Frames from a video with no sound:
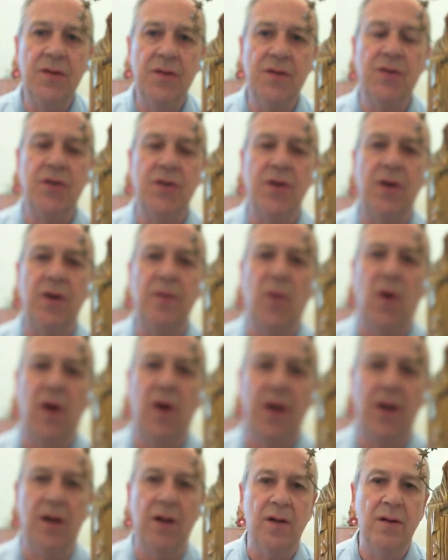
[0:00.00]

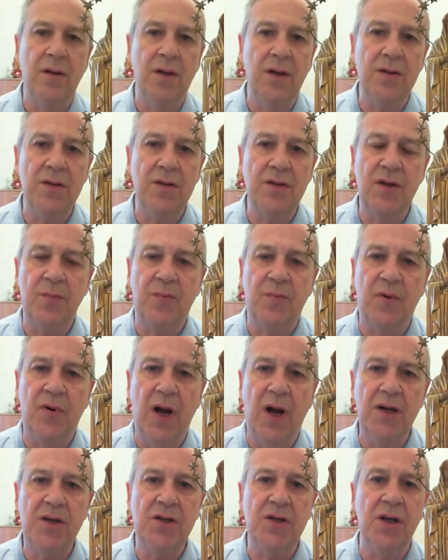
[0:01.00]
turmoil, his
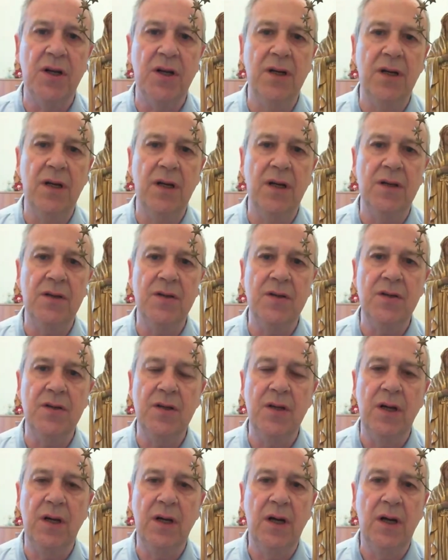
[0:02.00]
depression, his